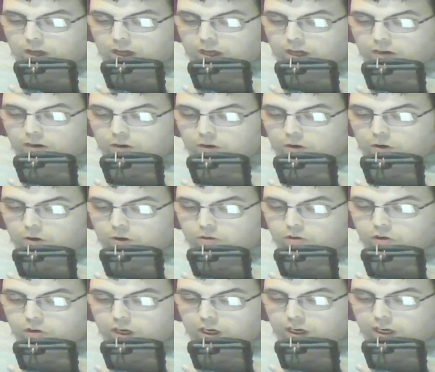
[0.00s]
and
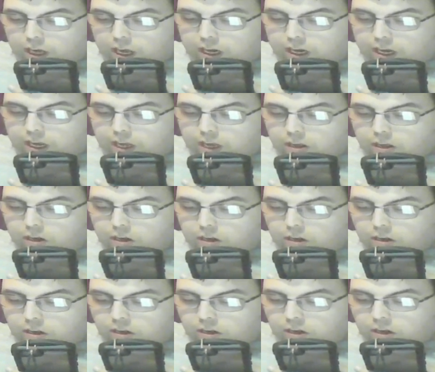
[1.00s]
Hotch and
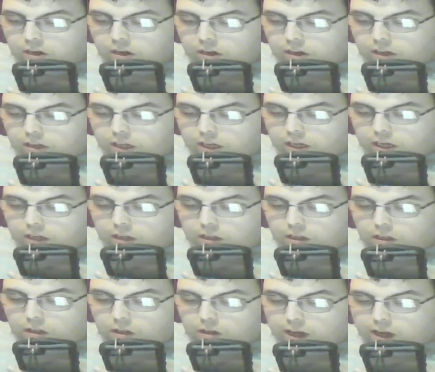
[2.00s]
Gideon didn't
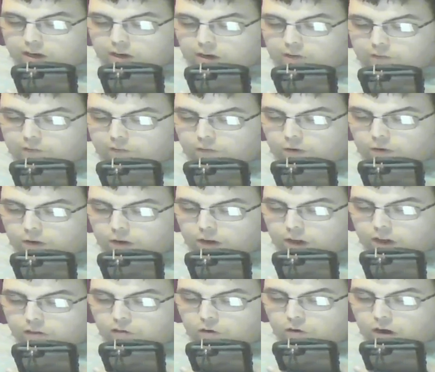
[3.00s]
sign off on
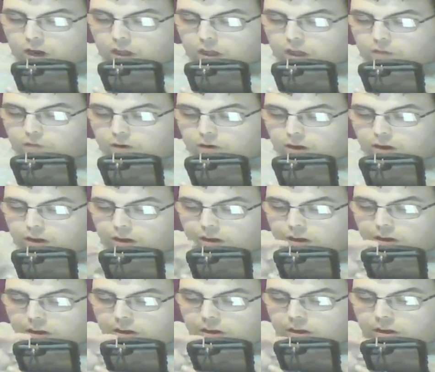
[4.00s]
her transfer.
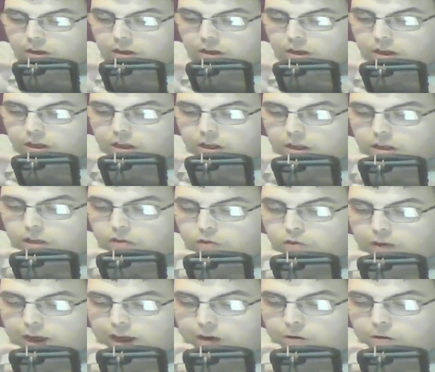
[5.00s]

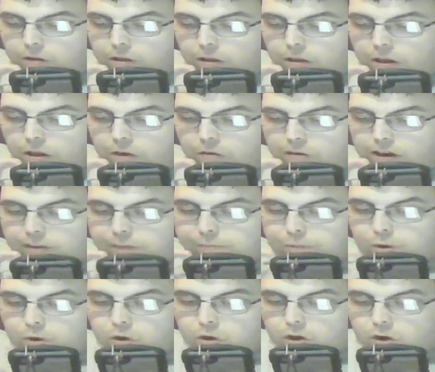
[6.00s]
Strauss only
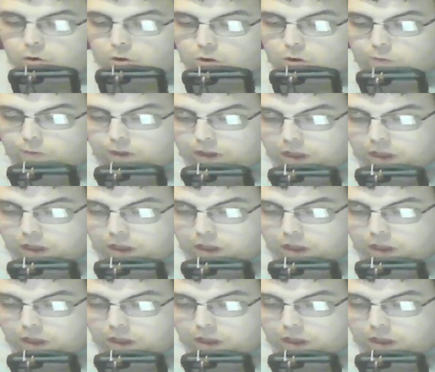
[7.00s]
put her on the